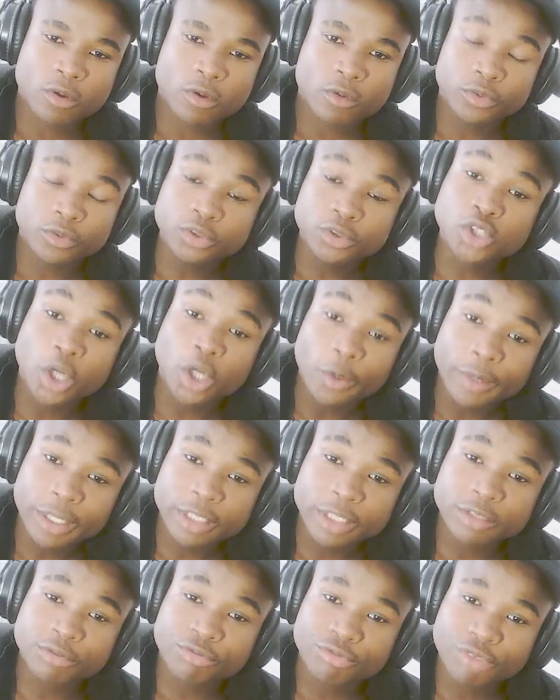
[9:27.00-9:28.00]
The story
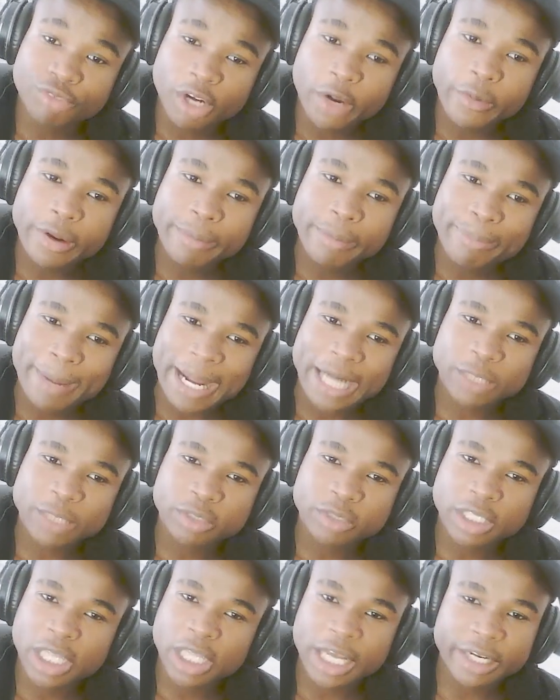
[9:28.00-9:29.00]
is very packed with
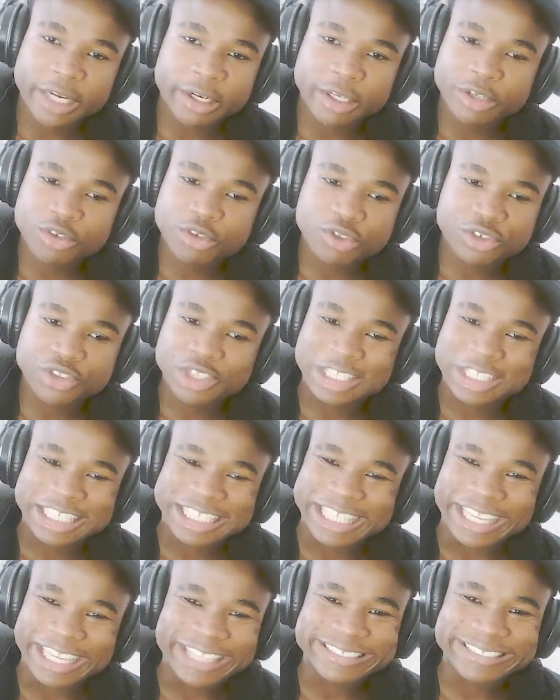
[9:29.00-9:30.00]
a lot of interesting
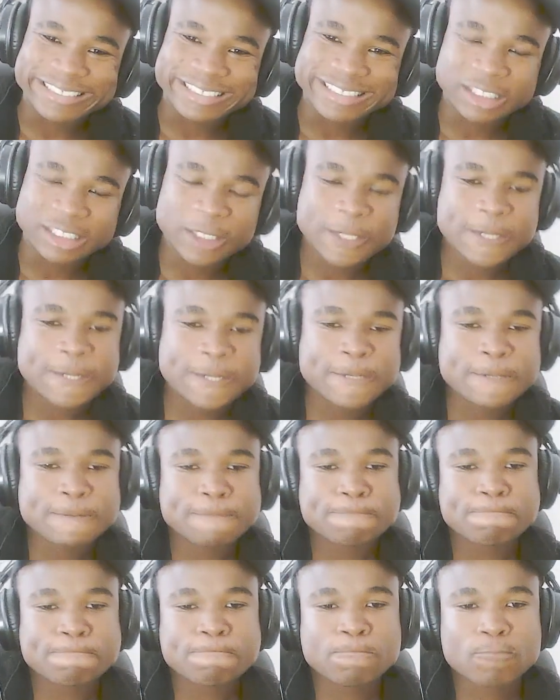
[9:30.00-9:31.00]
cases.
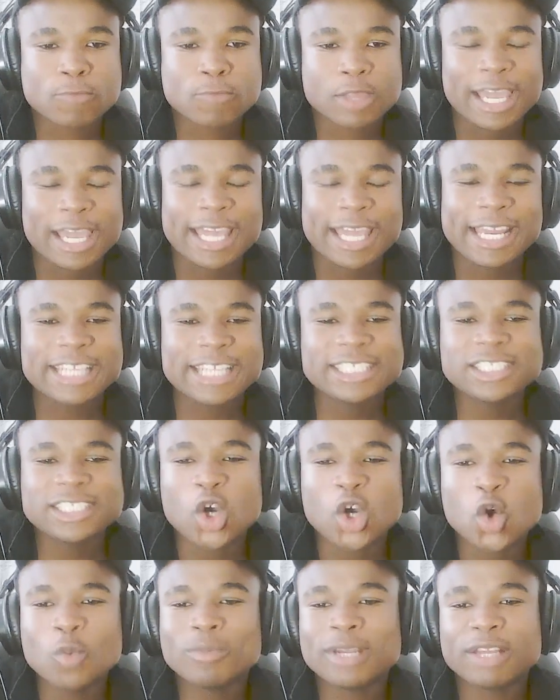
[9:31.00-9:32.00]
And I just
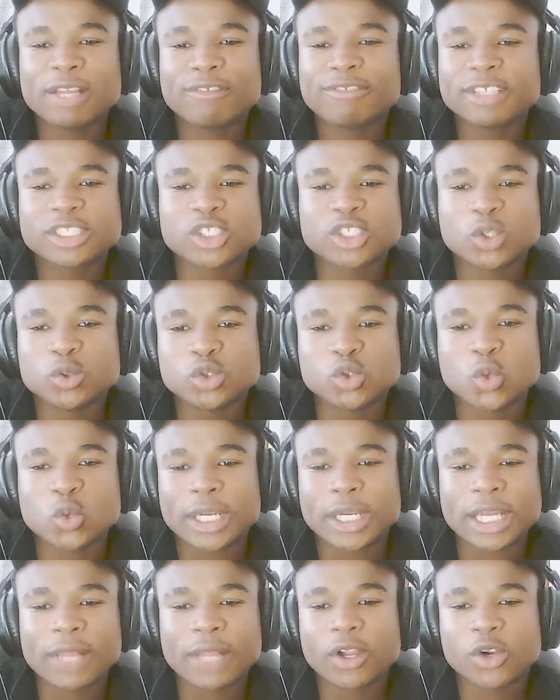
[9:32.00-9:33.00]
hope Netflix don't do
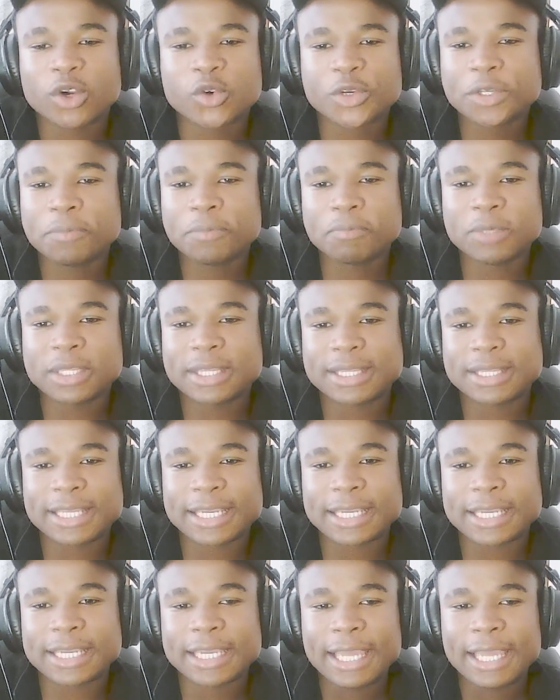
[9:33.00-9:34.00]
another creepy
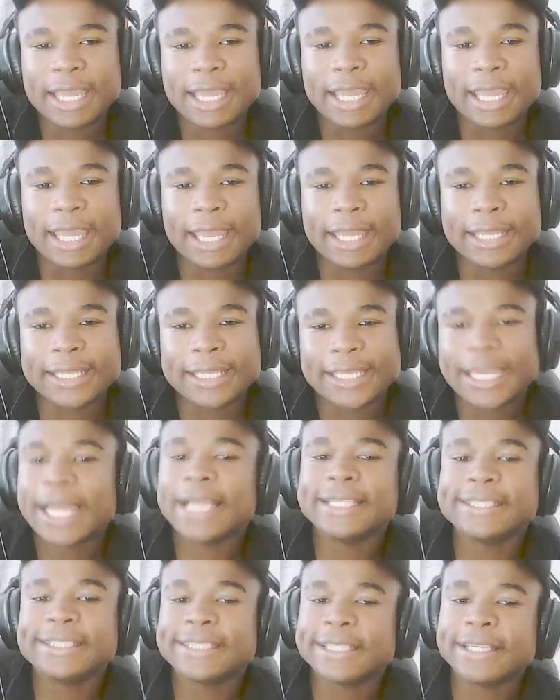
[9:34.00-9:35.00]
thing and
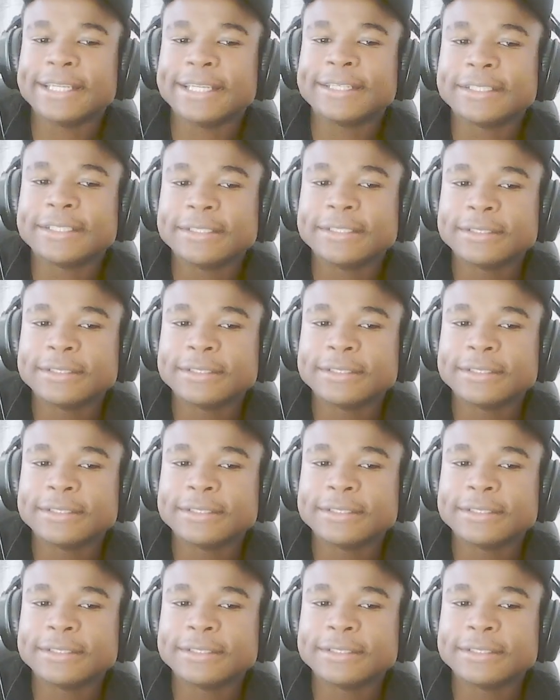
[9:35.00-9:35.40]
cancel it.